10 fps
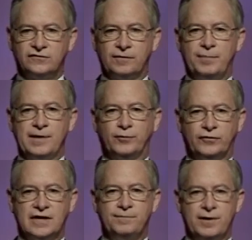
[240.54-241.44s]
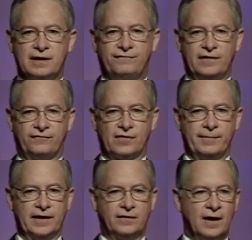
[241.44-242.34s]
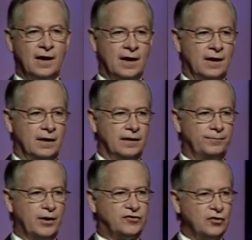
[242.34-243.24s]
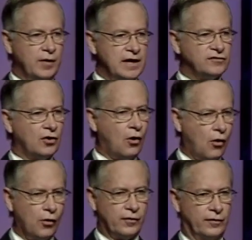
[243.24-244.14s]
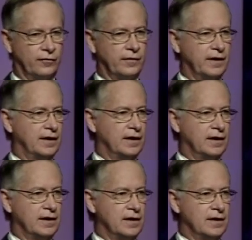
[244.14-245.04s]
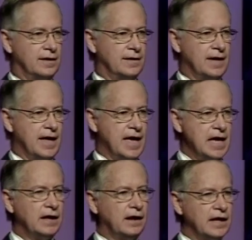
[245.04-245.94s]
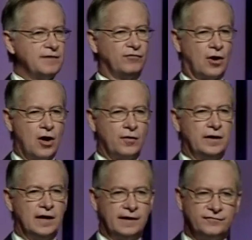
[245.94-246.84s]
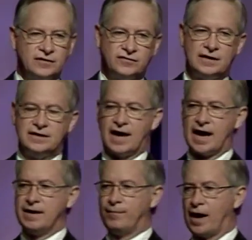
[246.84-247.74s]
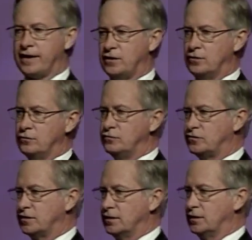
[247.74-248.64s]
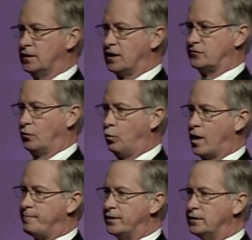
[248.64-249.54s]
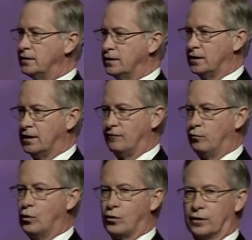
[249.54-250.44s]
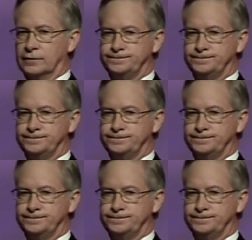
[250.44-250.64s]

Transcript: of people did benefit from it. But to his horror, he lived long enough to see dynamite used as a weapon of war,